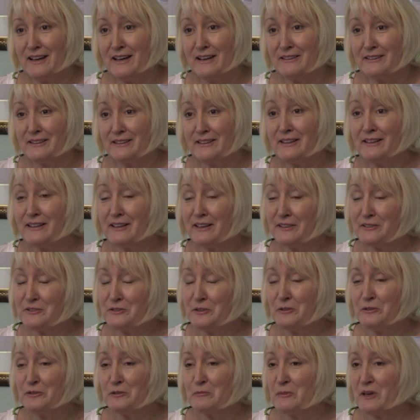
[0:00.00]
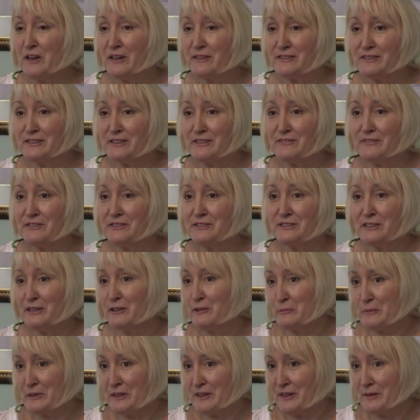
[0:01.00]
I told them not to even
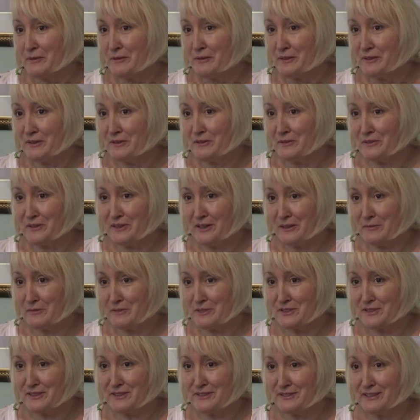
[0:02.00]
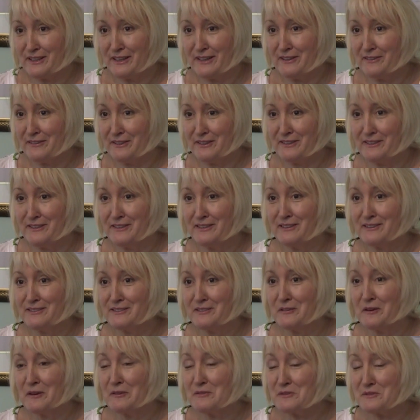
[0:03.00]
tell me how, that I was going to die or anything.
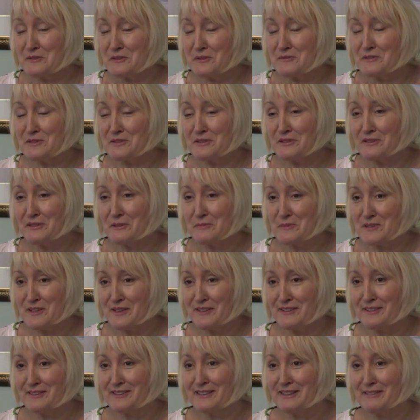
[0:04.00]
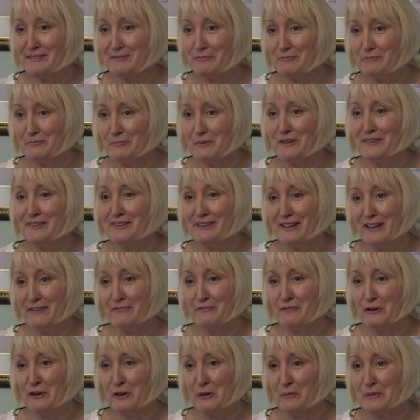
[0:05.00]
So I was a little upset that they went
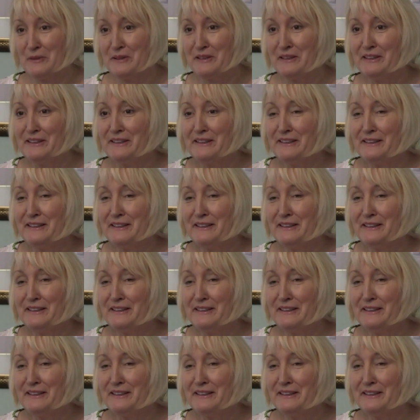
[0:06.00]
that far. But